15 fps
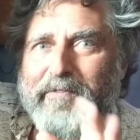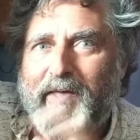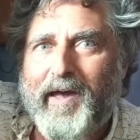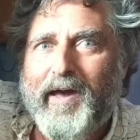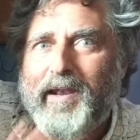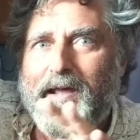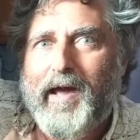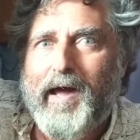
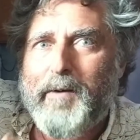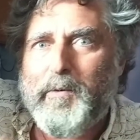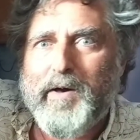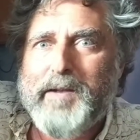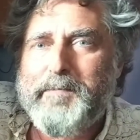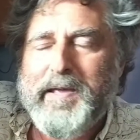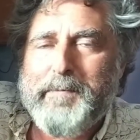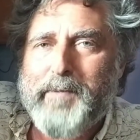that. I want
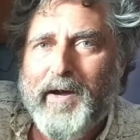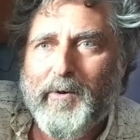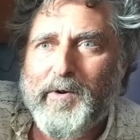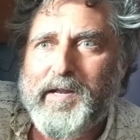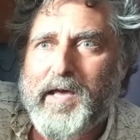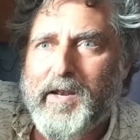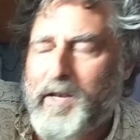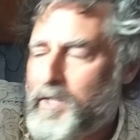to make power
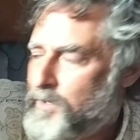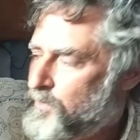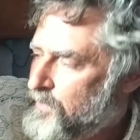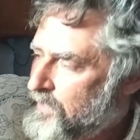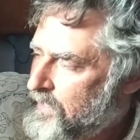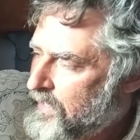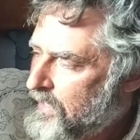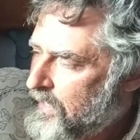down low,
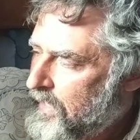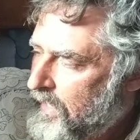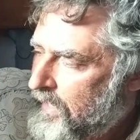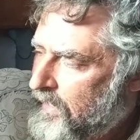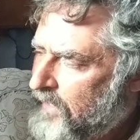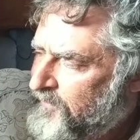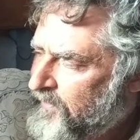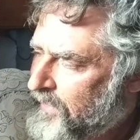
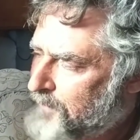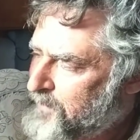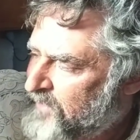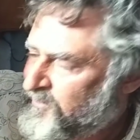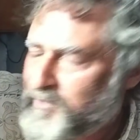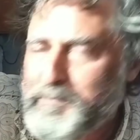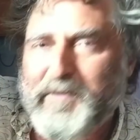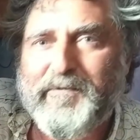and I think I
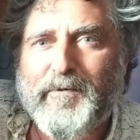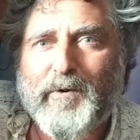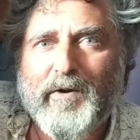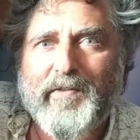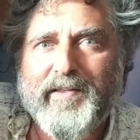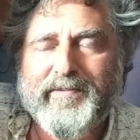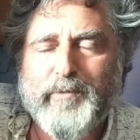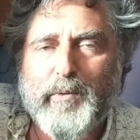mentioned before,
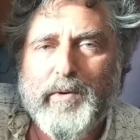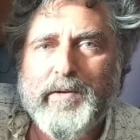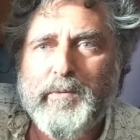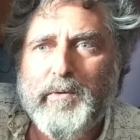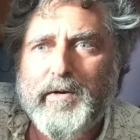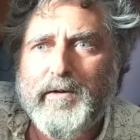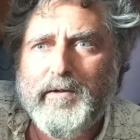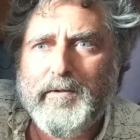this one
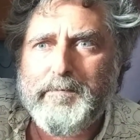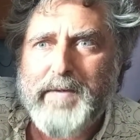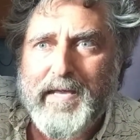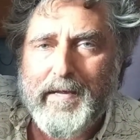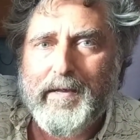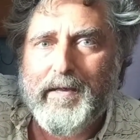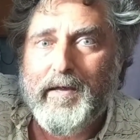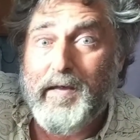will
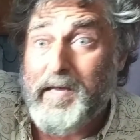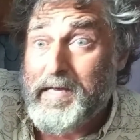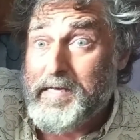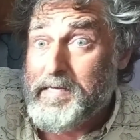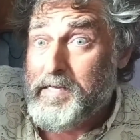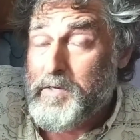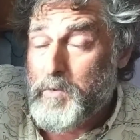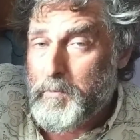make
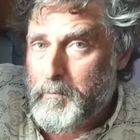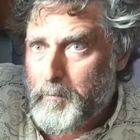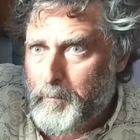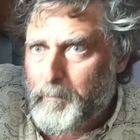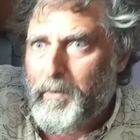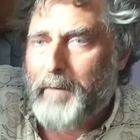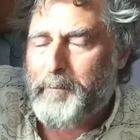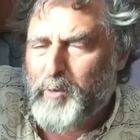
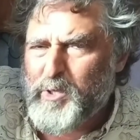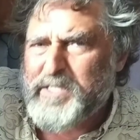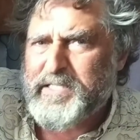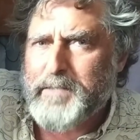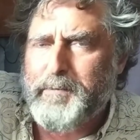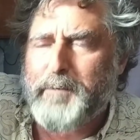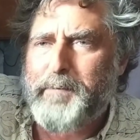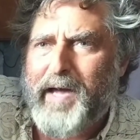
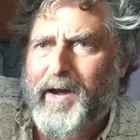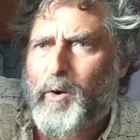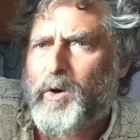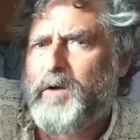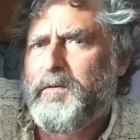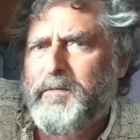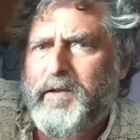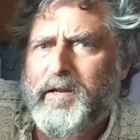appreciable
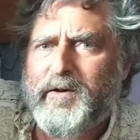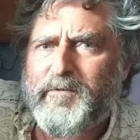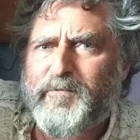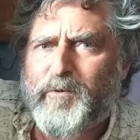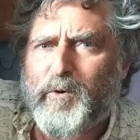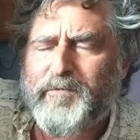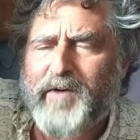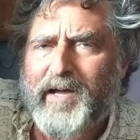power, you know,
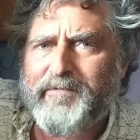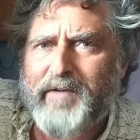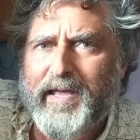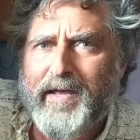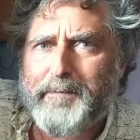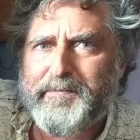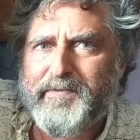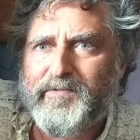4 or 5
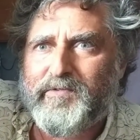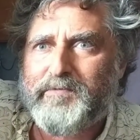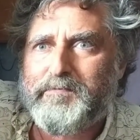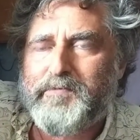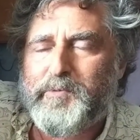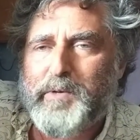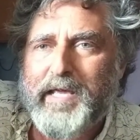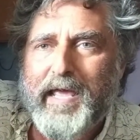amps,
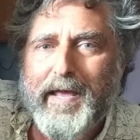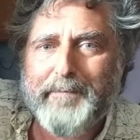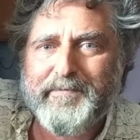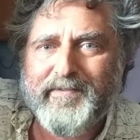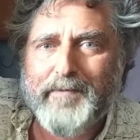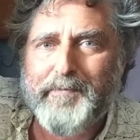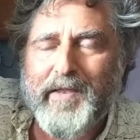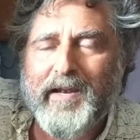3 amps,
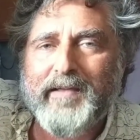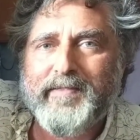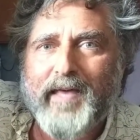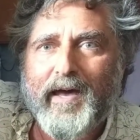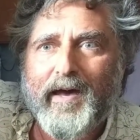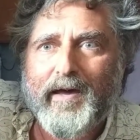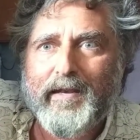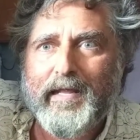something like
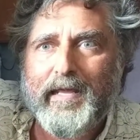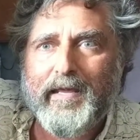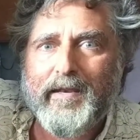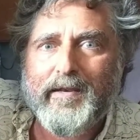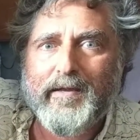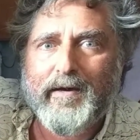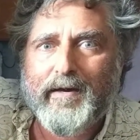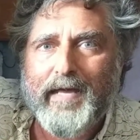that,
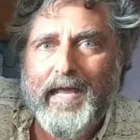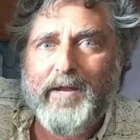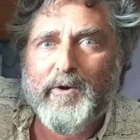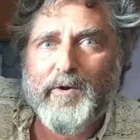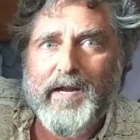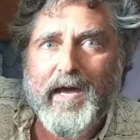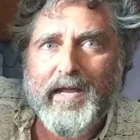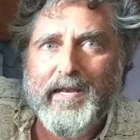in uh, 8 or
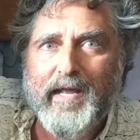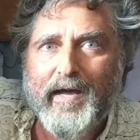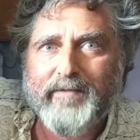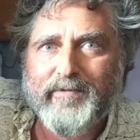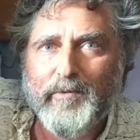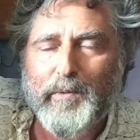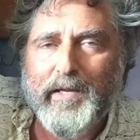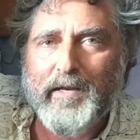9
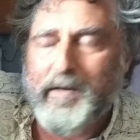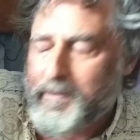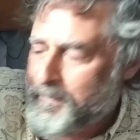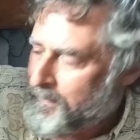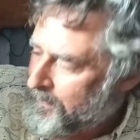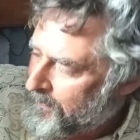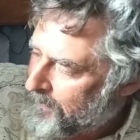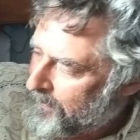knots of wind.
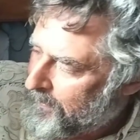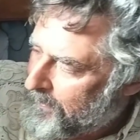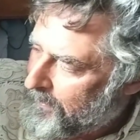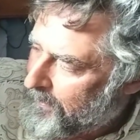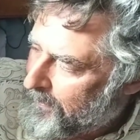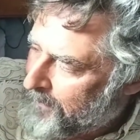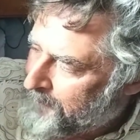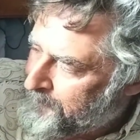
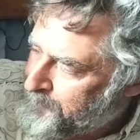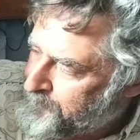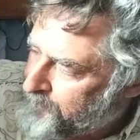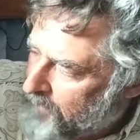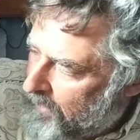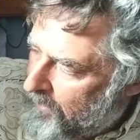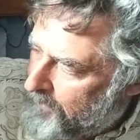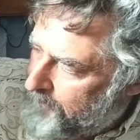
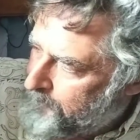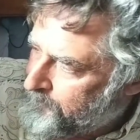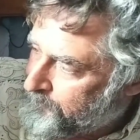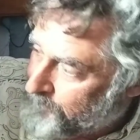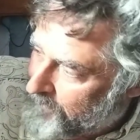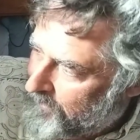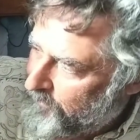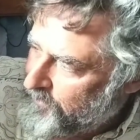Um,
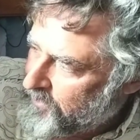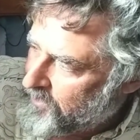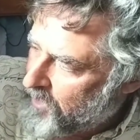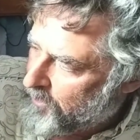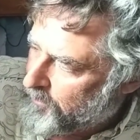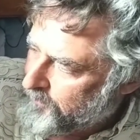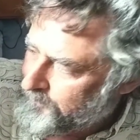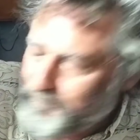there you
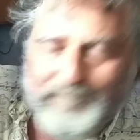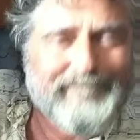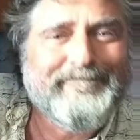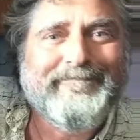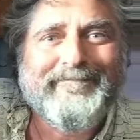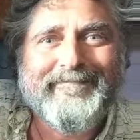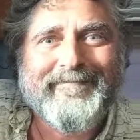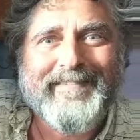go.
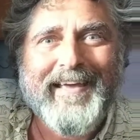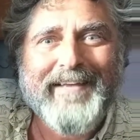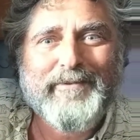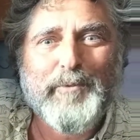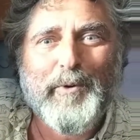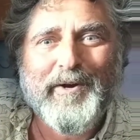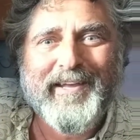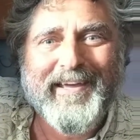It's
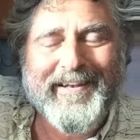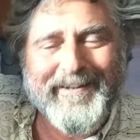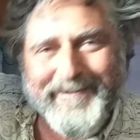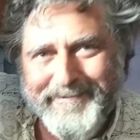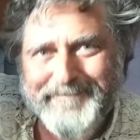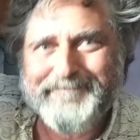working.